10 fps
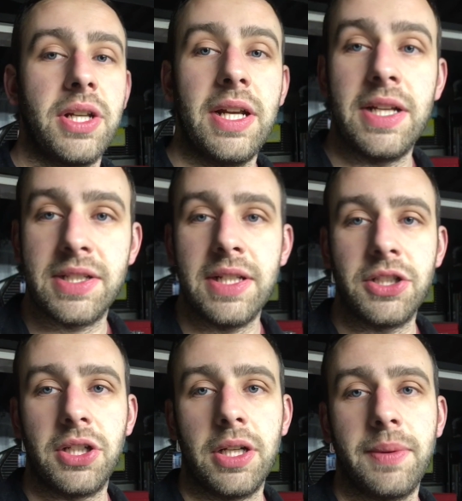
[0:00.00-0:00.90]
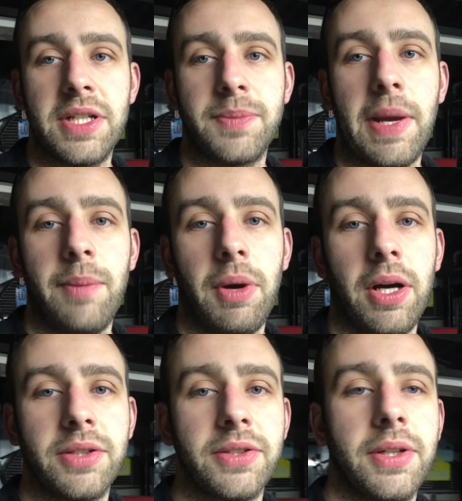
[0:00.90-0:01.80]
It is literally going to be a spare
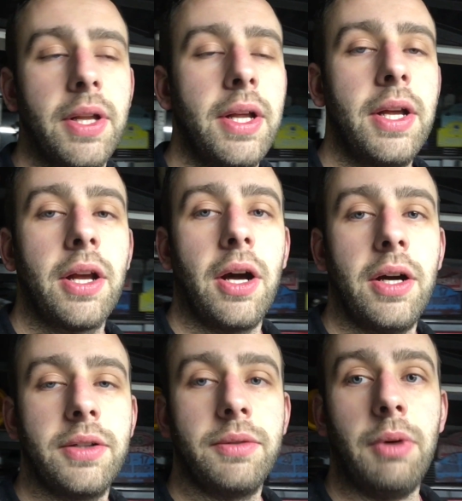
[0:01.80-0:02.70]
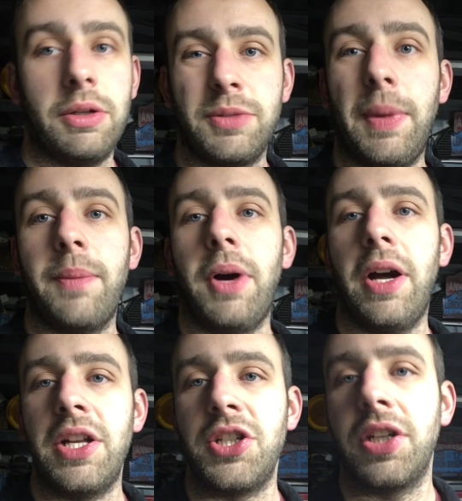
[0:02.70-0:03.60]
part car, well, spare
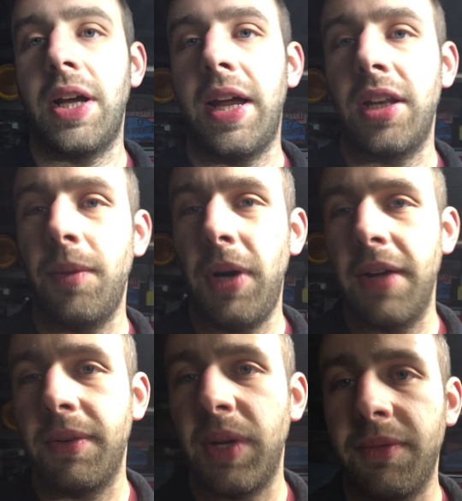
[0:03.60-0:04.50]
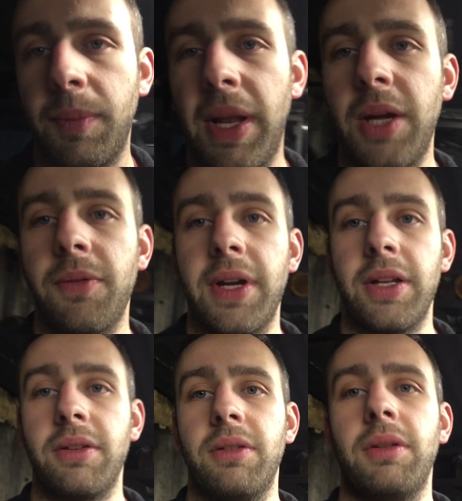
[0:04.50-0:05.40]
part engine, and I might have a bit of a play with it
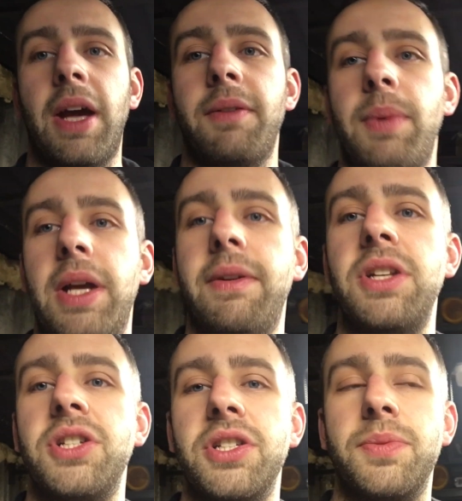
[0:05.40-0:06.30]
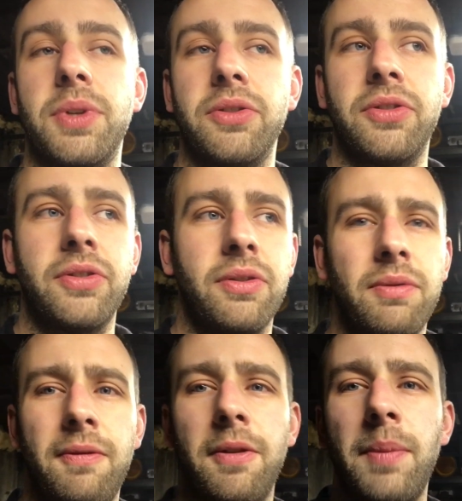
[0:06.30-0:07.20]
and have a play of engines, because
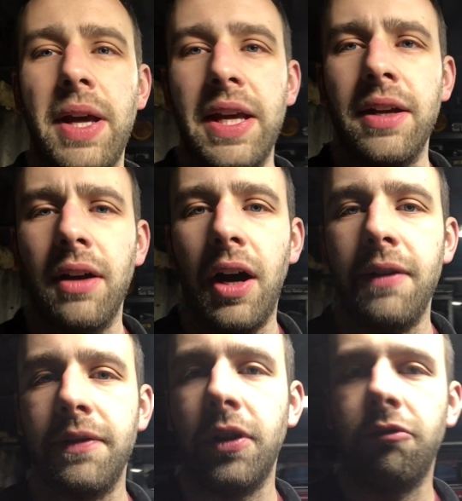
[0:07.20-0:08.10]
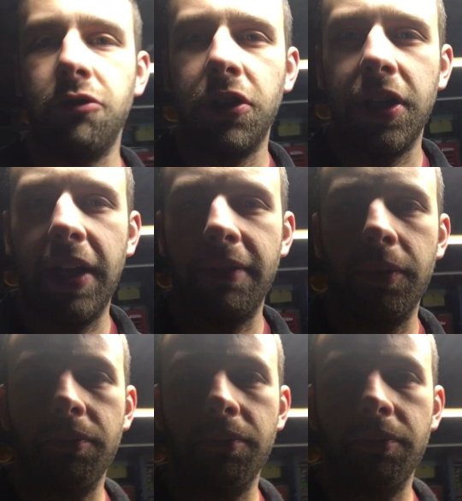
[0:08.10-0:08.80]
for me, I've not really ever